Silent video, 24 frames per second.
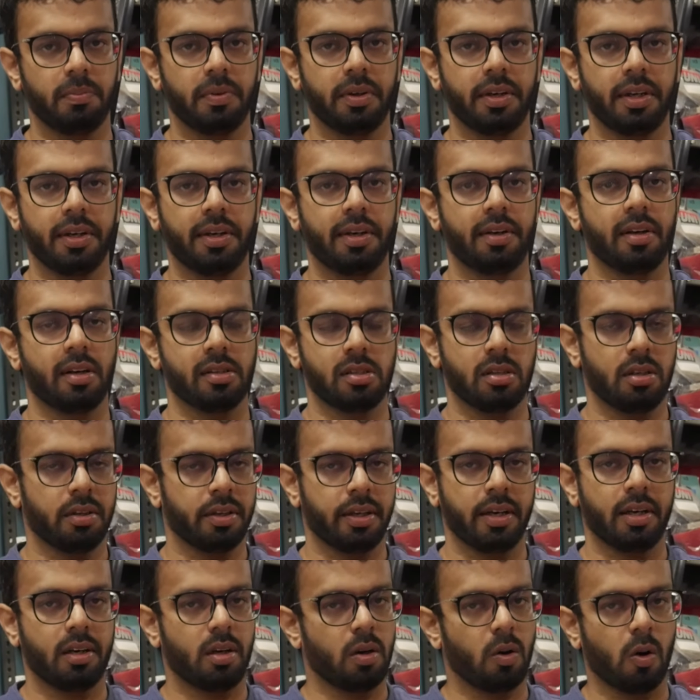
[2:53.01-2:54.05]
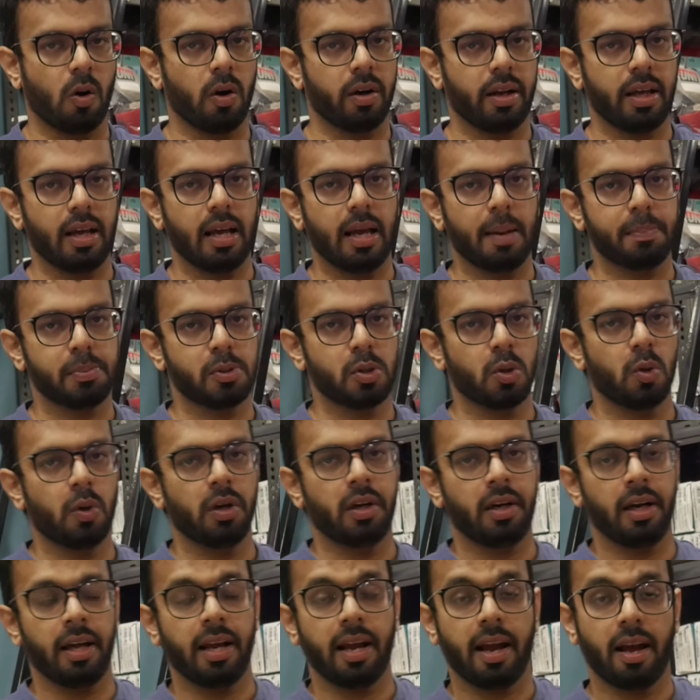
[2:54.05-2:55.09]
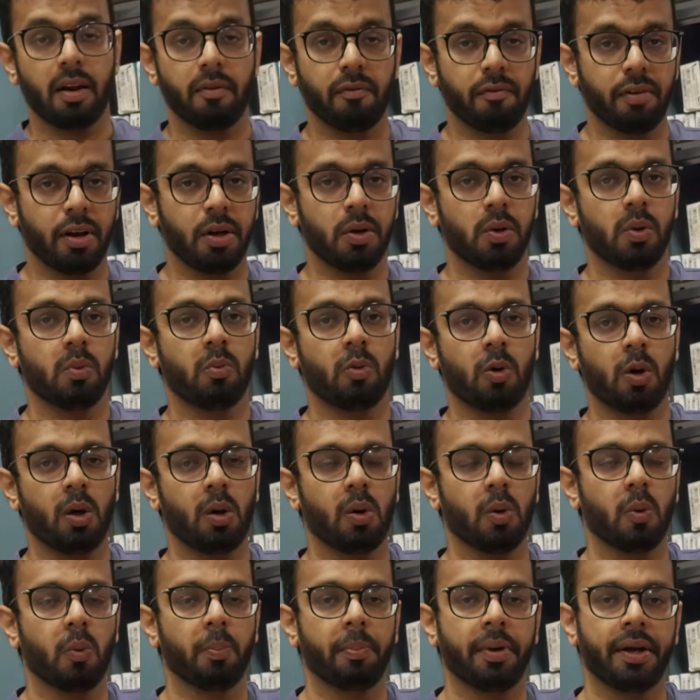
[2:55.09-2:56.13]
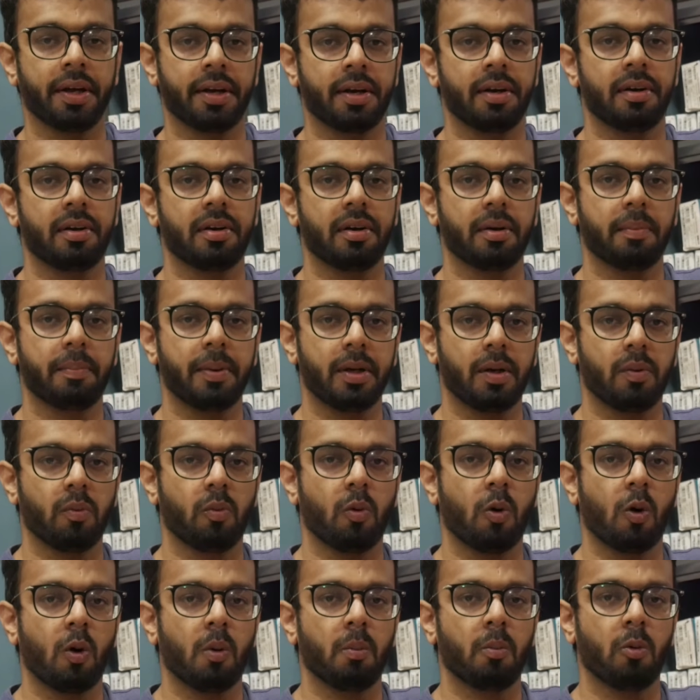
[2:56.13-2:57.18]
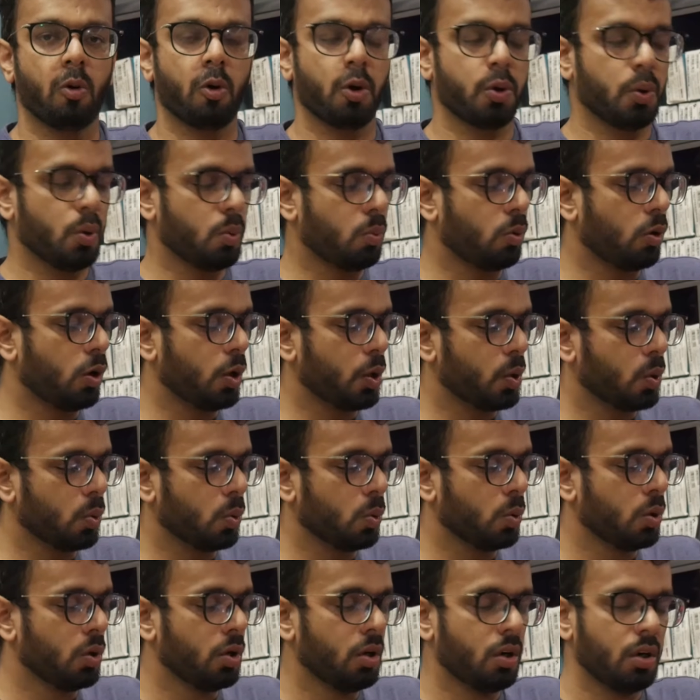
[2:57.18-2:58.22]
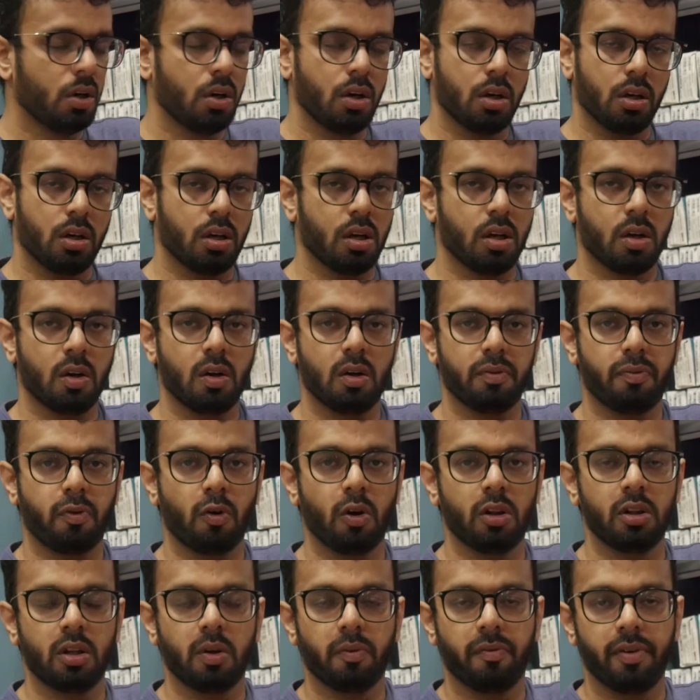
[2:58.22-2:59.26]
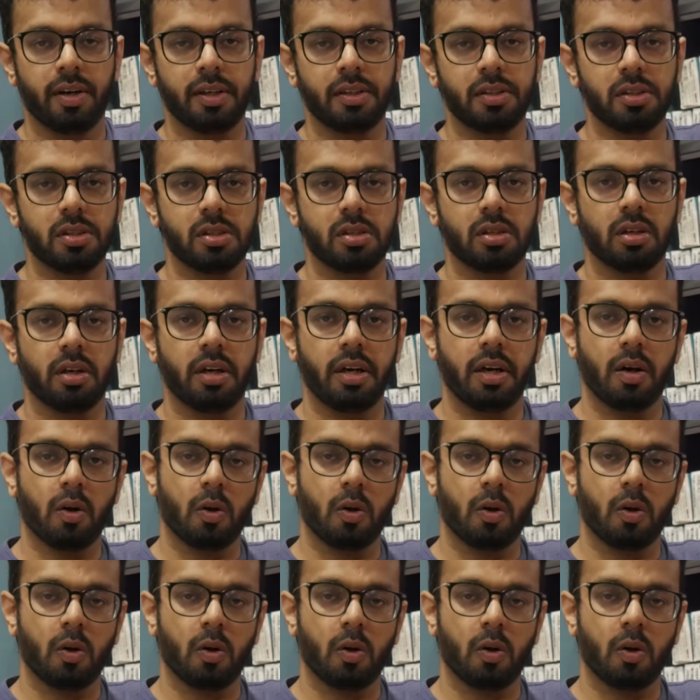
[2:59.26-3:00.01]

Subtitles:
It doesn't get hot absolutely, and when you want to make it a bit warm or you want to turn off all the vents, it